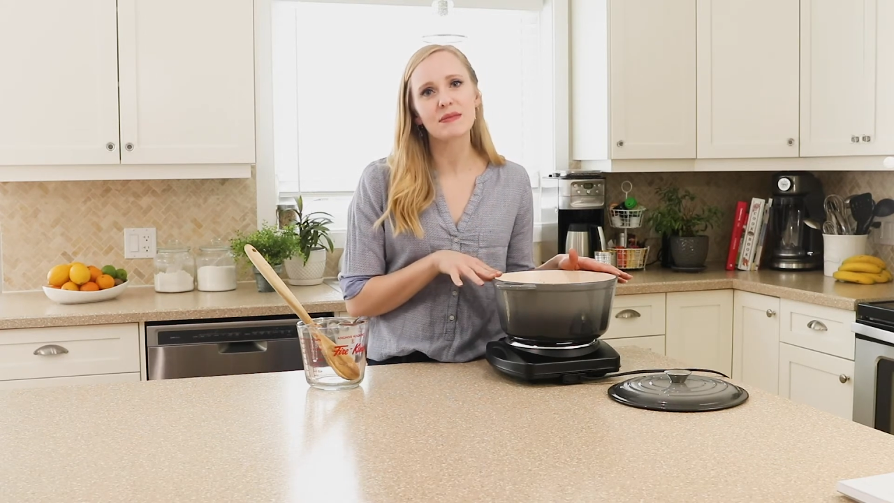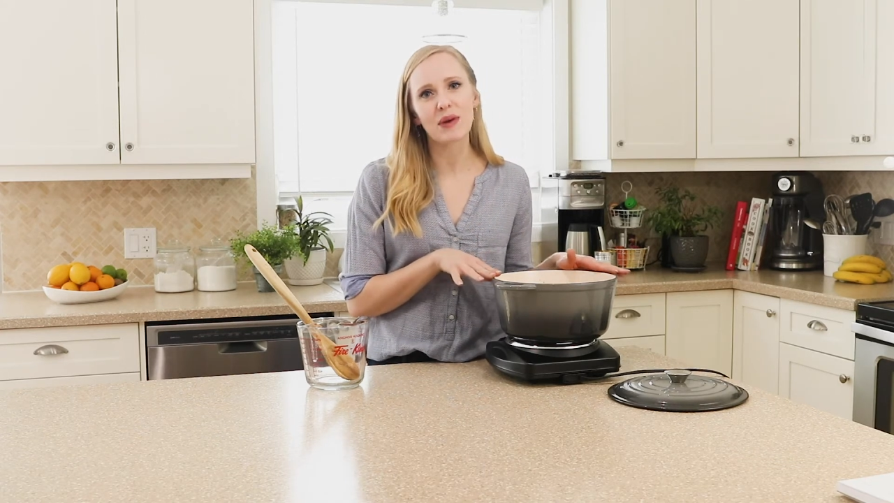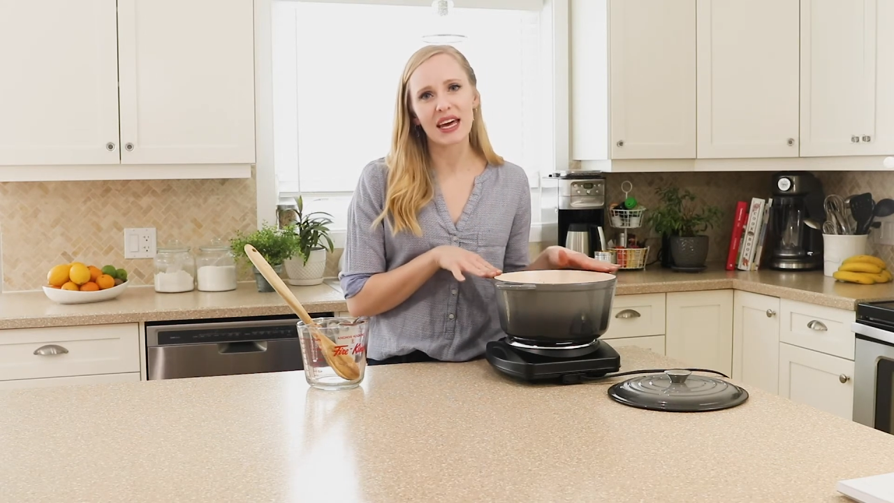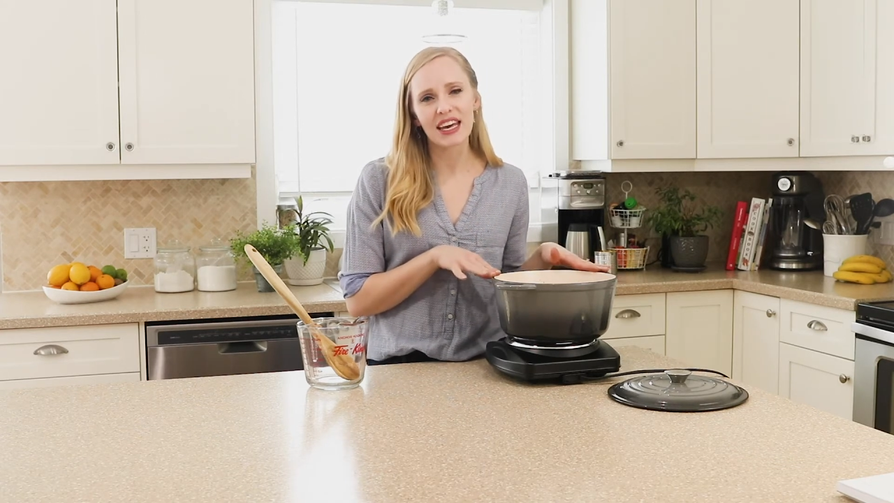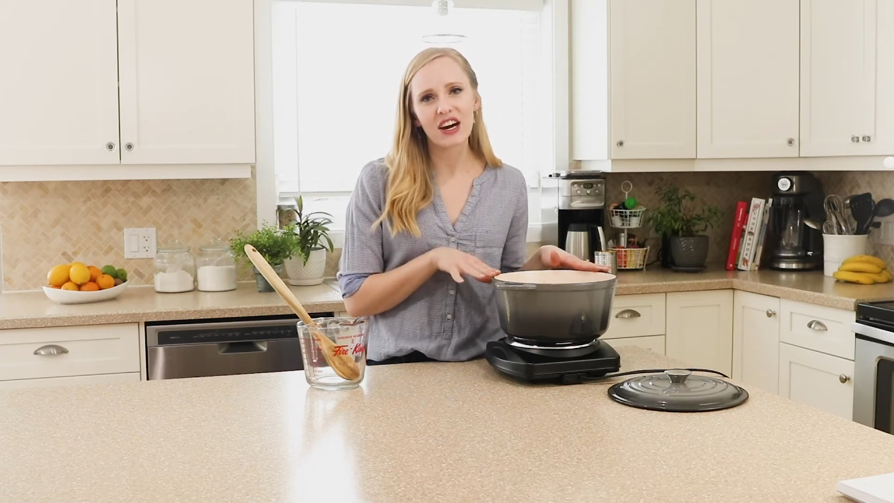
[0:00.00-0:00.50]

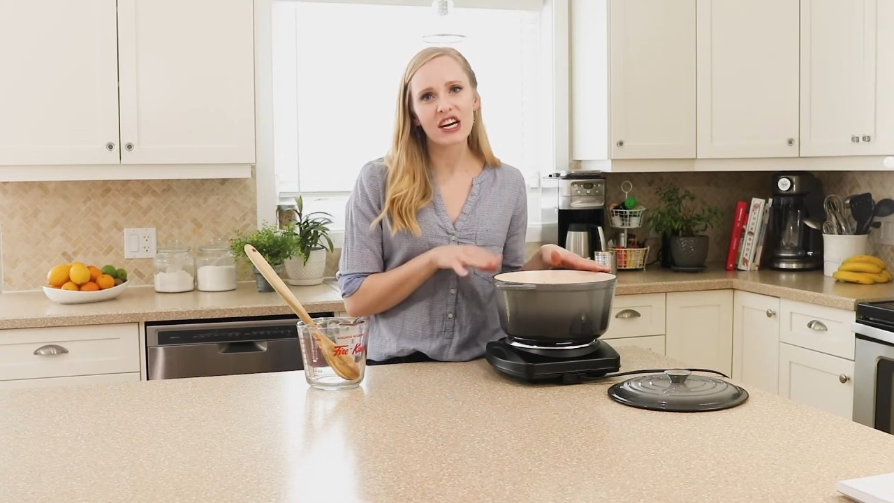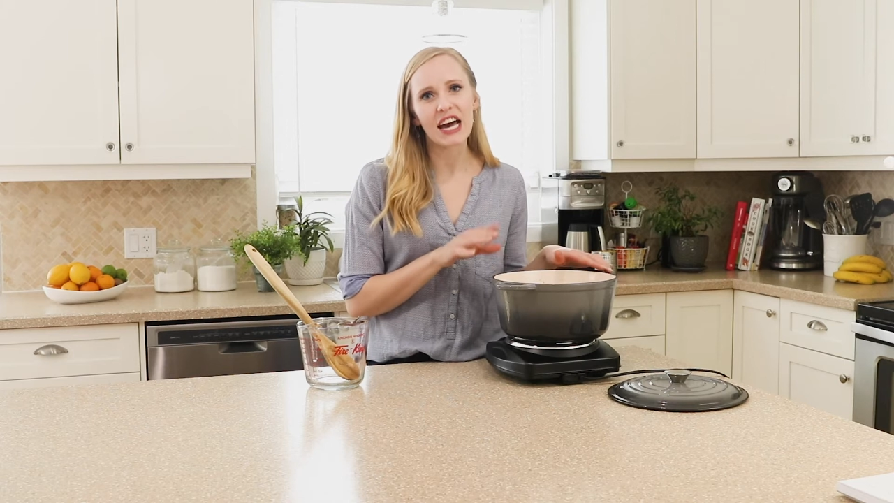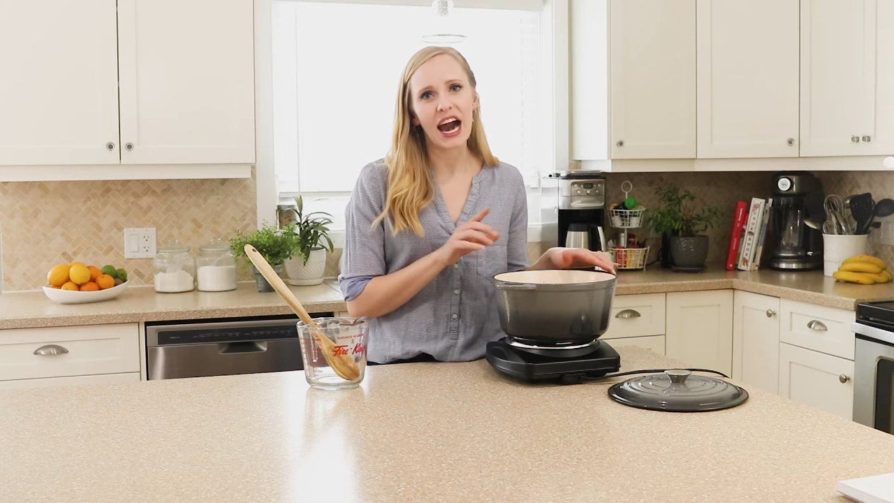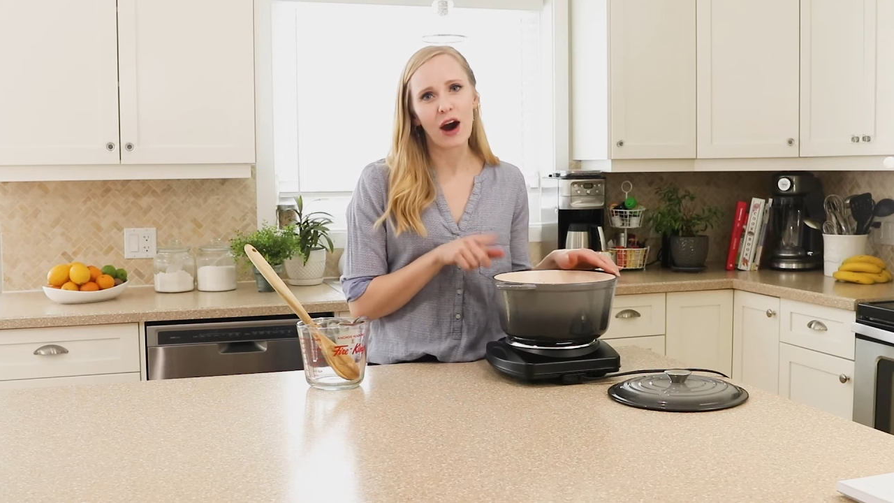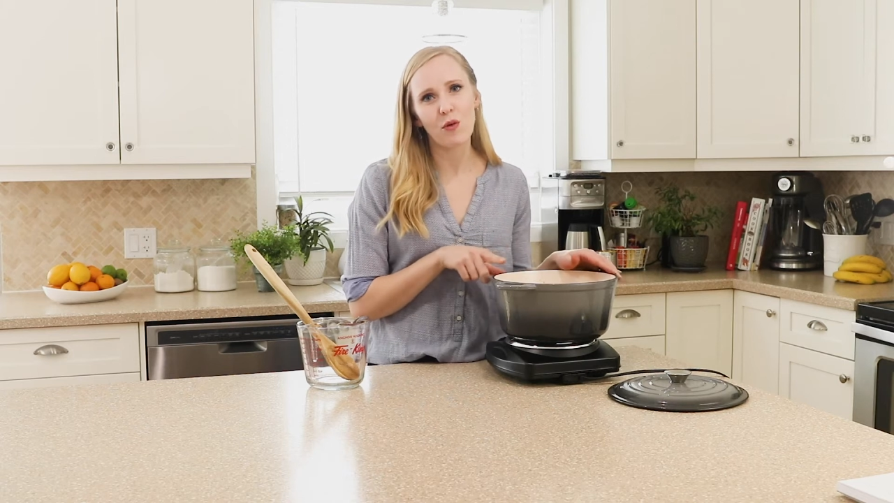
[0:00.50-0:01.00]
depending on
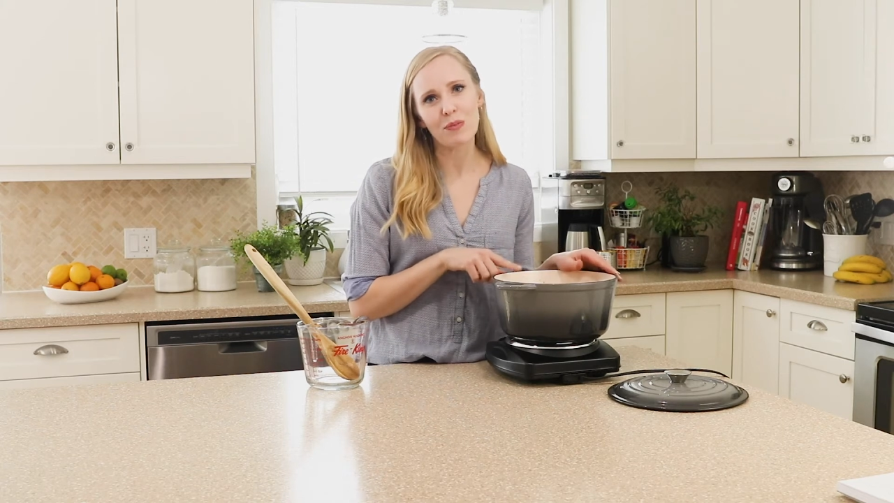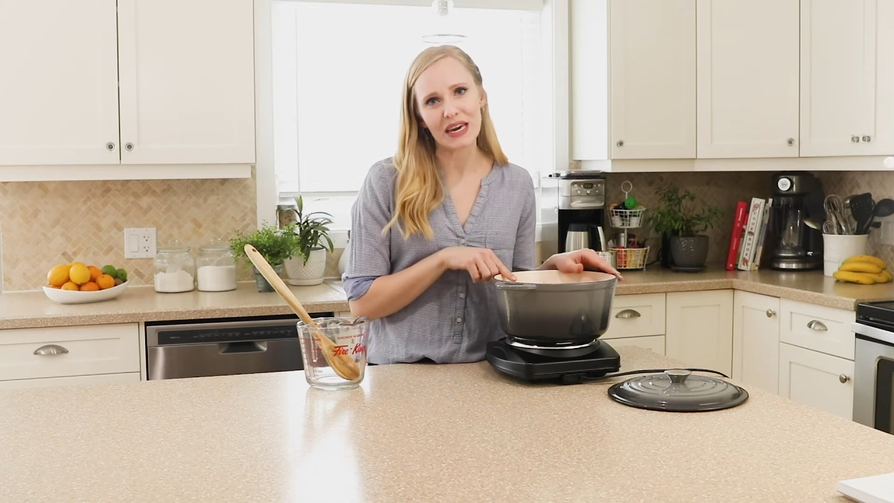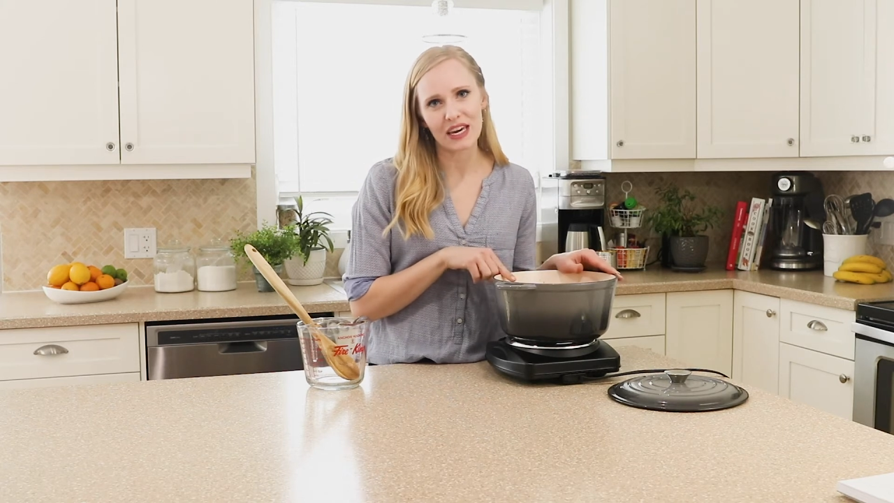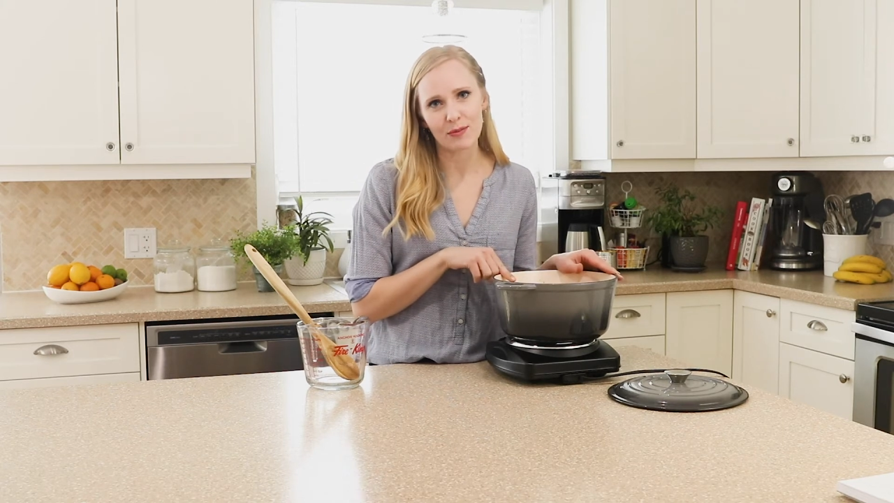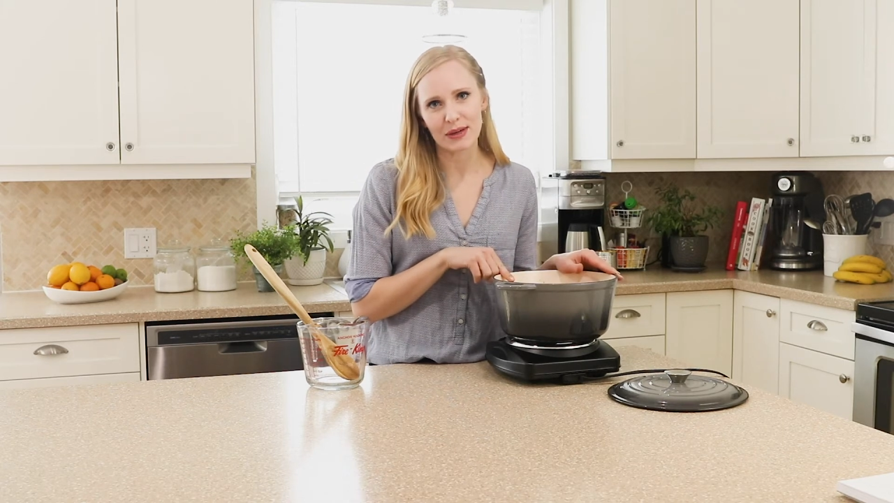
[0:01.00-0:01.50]
how
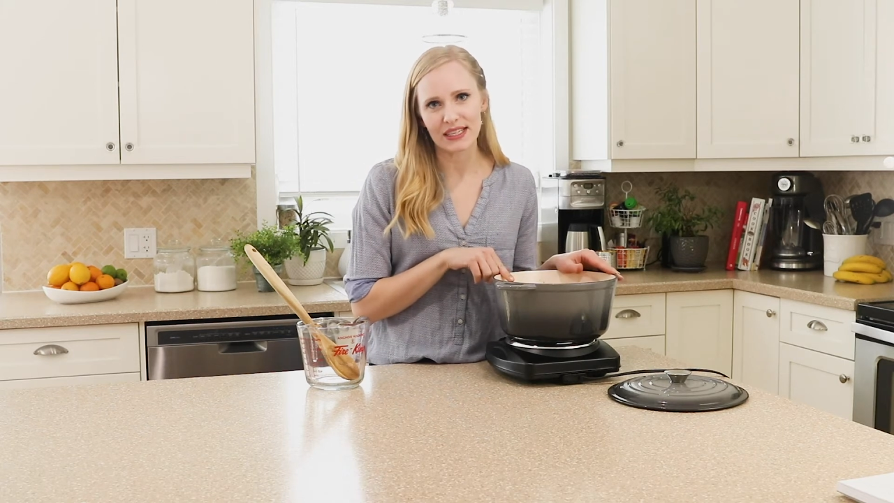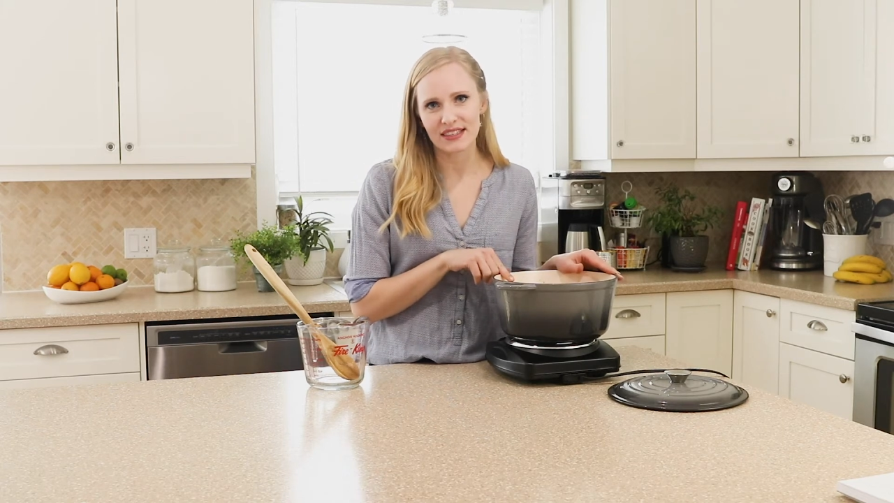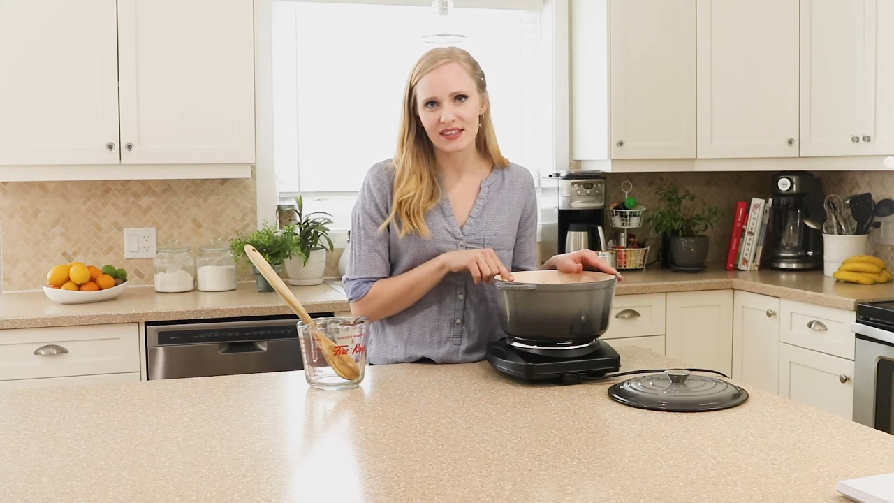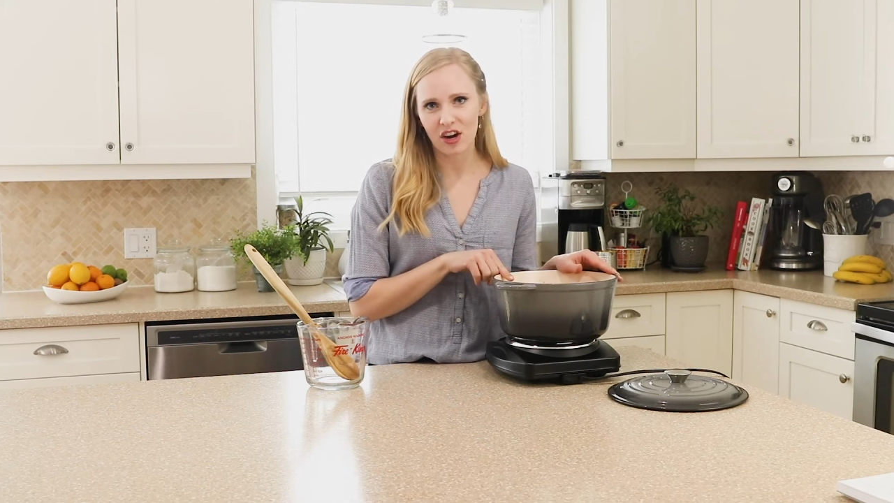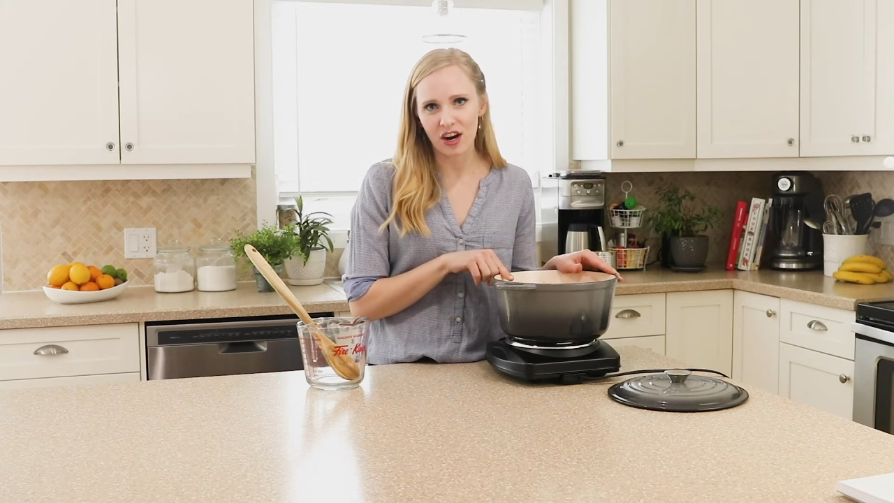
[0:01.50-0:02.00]
big your
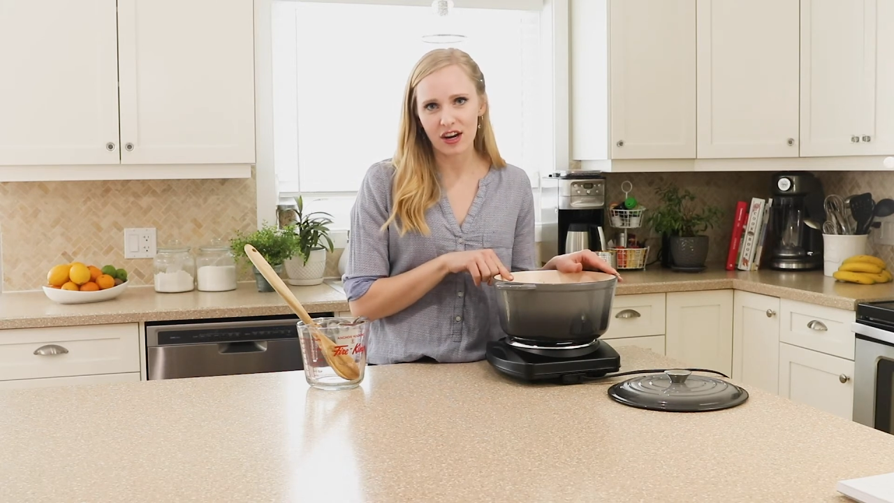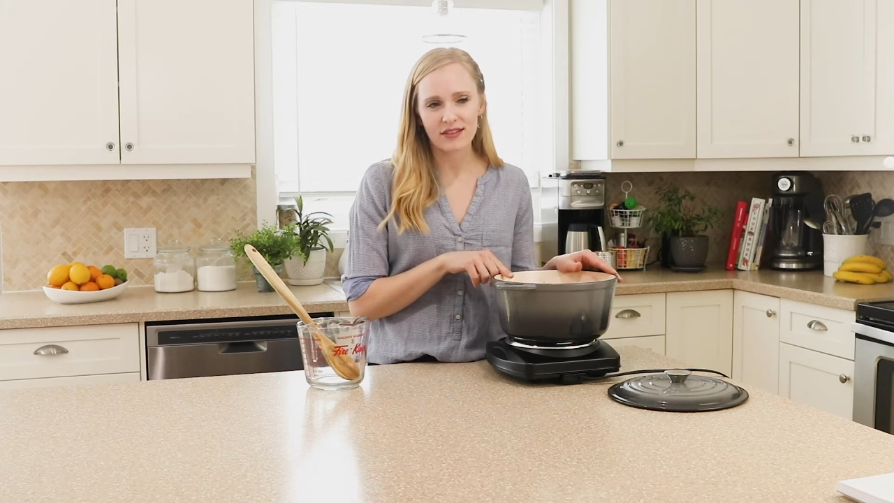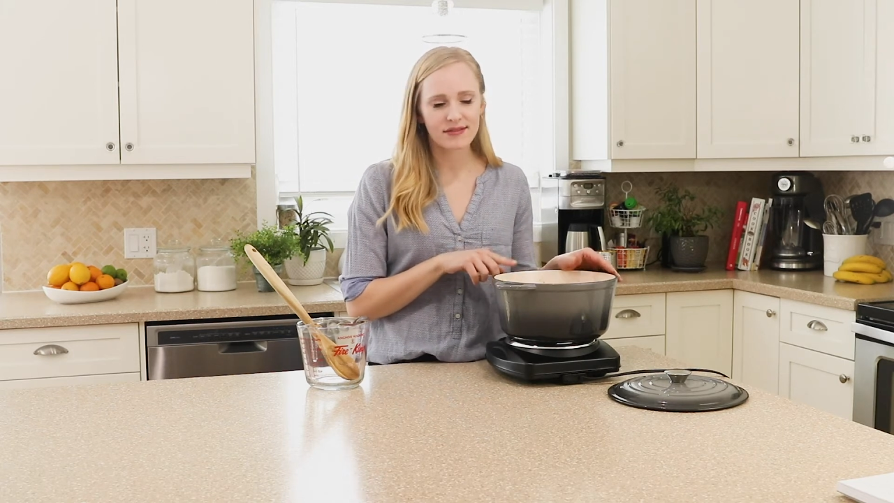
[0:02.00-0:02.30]
pieces are.